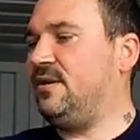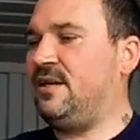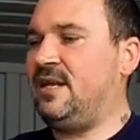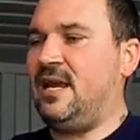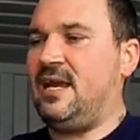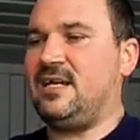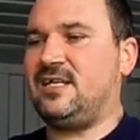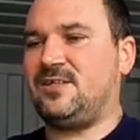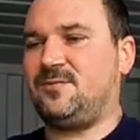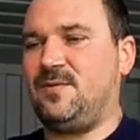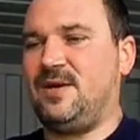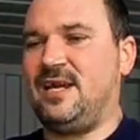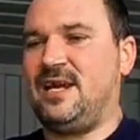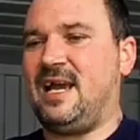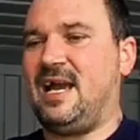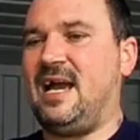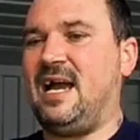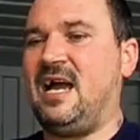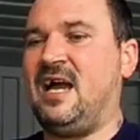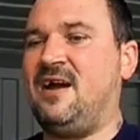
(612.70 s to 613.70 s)
Next
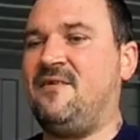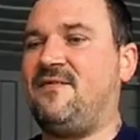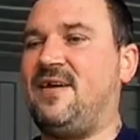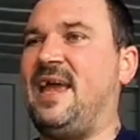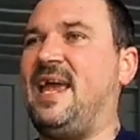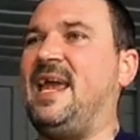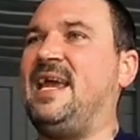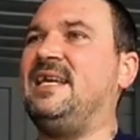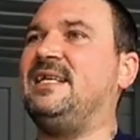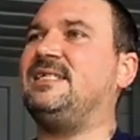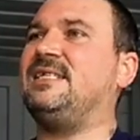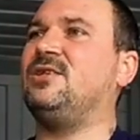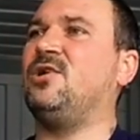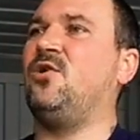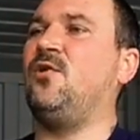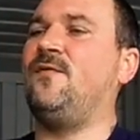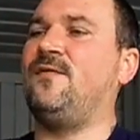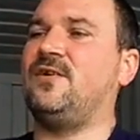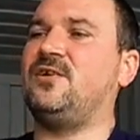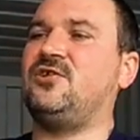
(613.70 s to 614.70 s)
we have a
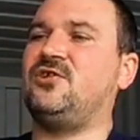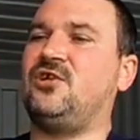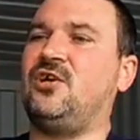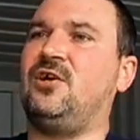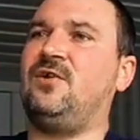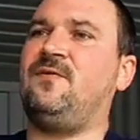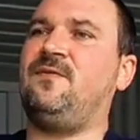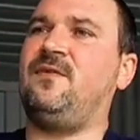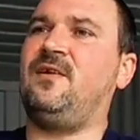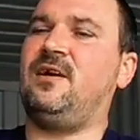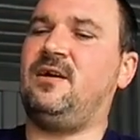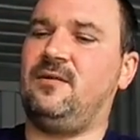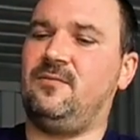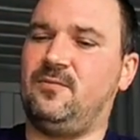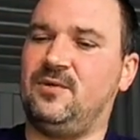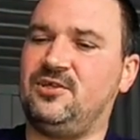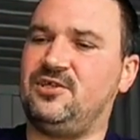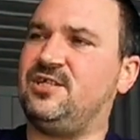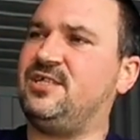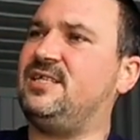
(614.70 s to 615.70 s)
Silver
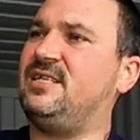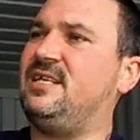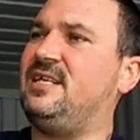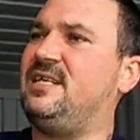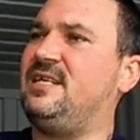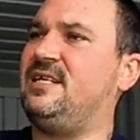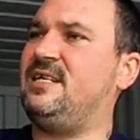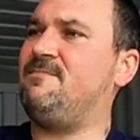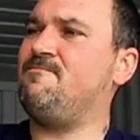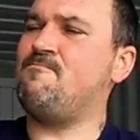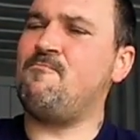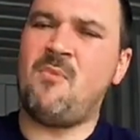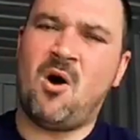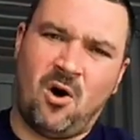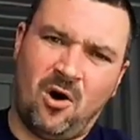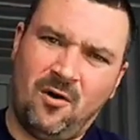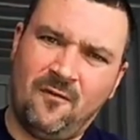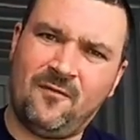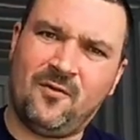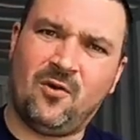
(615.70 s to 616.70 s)
Surfer, which is
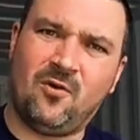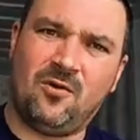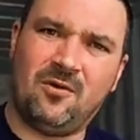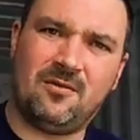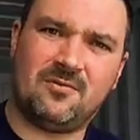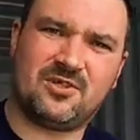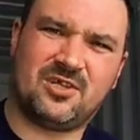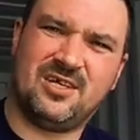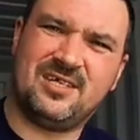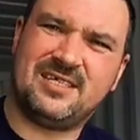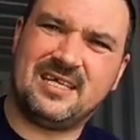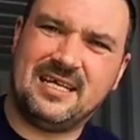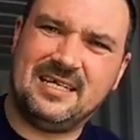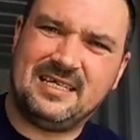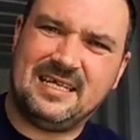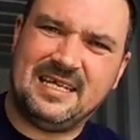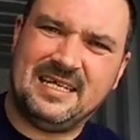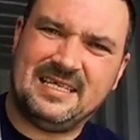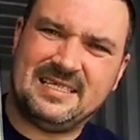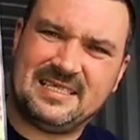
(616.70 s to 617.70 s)
Marvel. I was going to
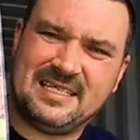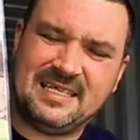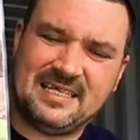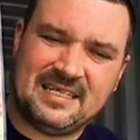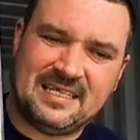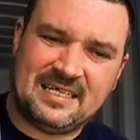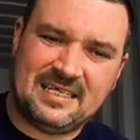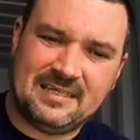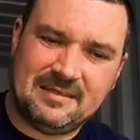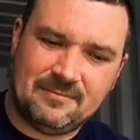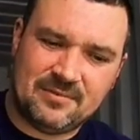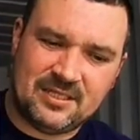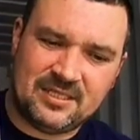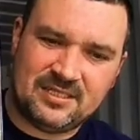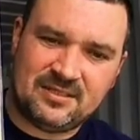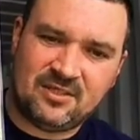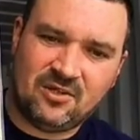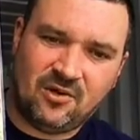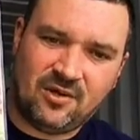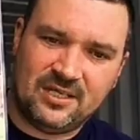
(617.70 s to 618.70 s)
say DC then,
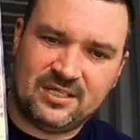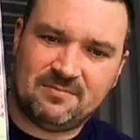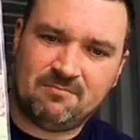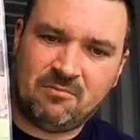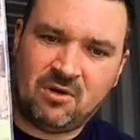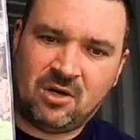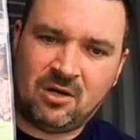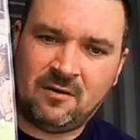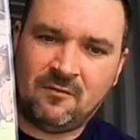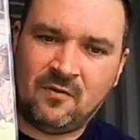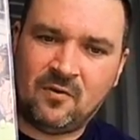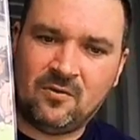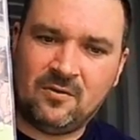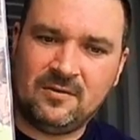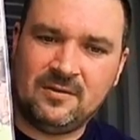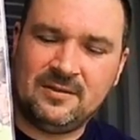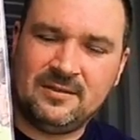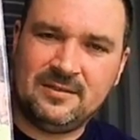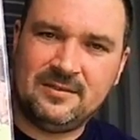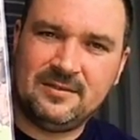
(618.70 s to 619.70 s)
but it's not, it's
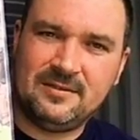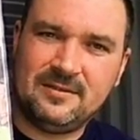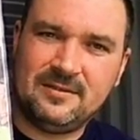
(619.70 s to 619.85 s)
Marvel.